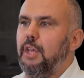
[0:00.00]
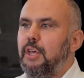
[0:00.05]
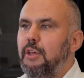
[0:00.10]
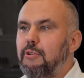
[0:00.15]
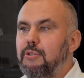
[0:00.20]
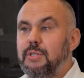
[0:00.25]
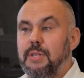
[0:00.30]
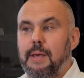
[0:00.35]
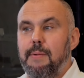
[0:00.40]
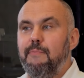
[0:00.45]

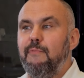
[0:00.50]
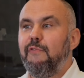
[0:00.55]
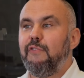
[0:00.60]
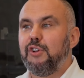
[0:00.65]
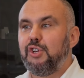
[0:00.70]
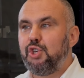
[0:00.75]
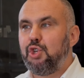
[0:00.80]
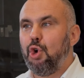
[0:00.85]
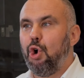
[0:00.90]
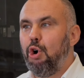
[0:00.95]
Use them for
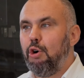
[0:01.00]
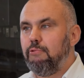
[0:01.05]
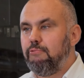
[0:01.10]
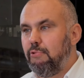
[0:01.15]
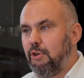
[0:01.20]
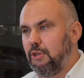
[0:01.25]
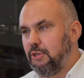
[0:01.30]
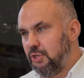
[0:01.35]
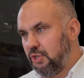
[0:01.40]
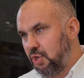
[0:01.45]
short
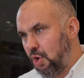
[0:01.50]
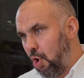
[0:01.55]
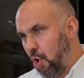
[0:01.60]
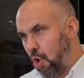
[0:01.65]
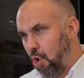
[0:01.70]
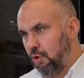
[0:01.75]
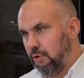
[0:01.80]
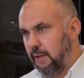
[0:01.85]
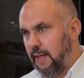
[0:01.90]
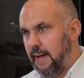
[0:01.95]
runs
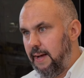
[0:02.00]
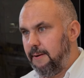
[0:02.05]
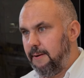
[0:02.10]
only.